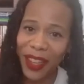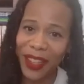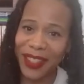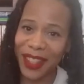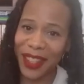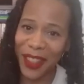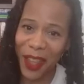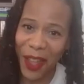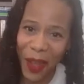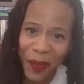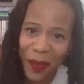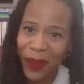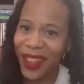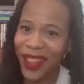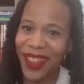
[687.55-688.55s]
I see
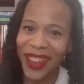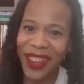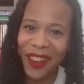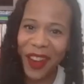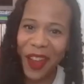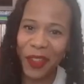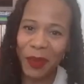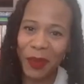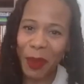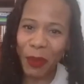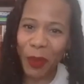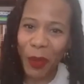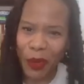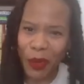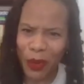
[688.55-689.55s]
them, some
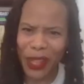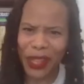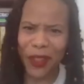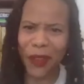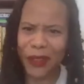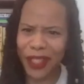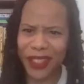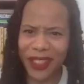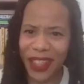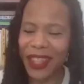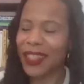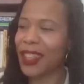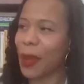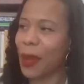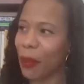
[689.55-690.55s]
people read those as
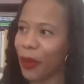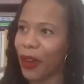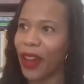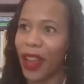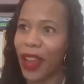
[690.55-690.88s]
like separate.